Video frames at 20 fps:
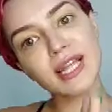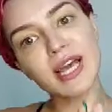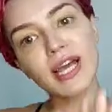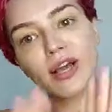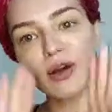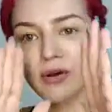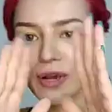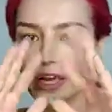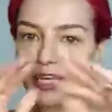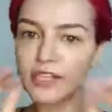
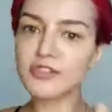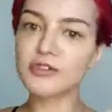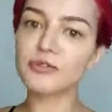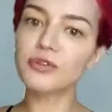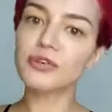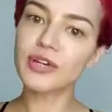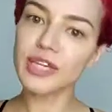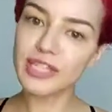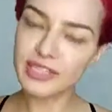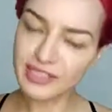like, okay, so
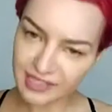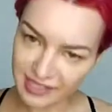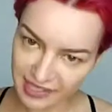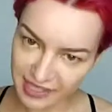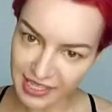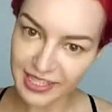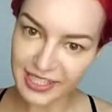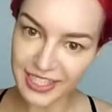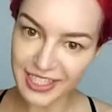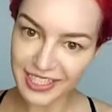you can
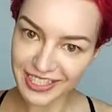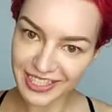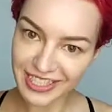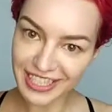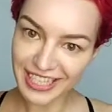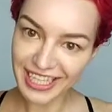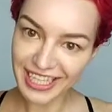sit.